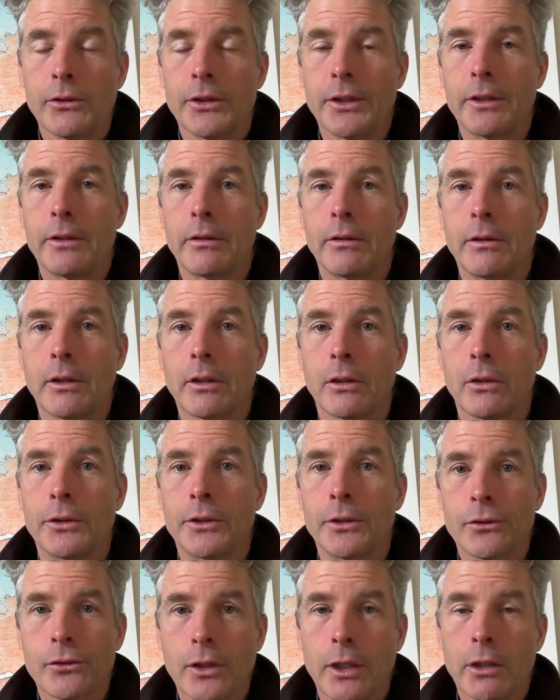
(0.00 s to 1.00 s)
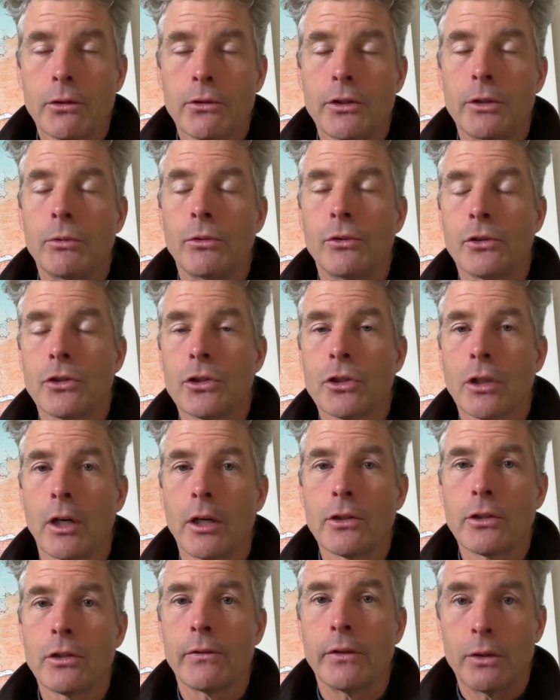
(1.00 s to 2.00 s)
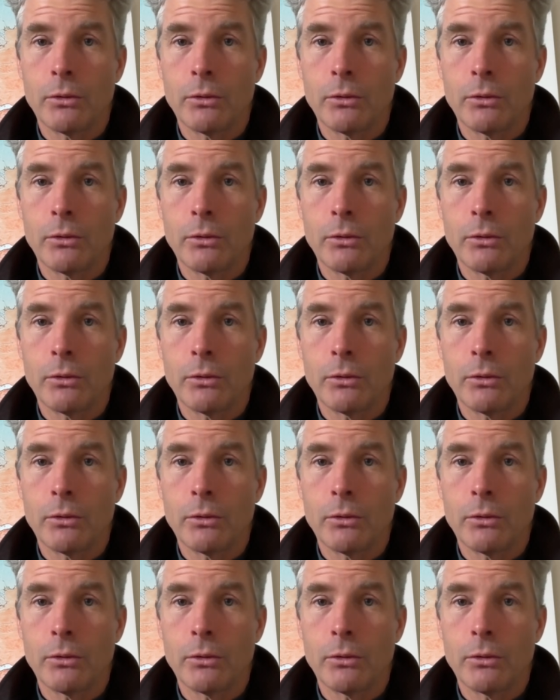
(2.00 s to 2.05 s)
that the colonial secretary was in charge of.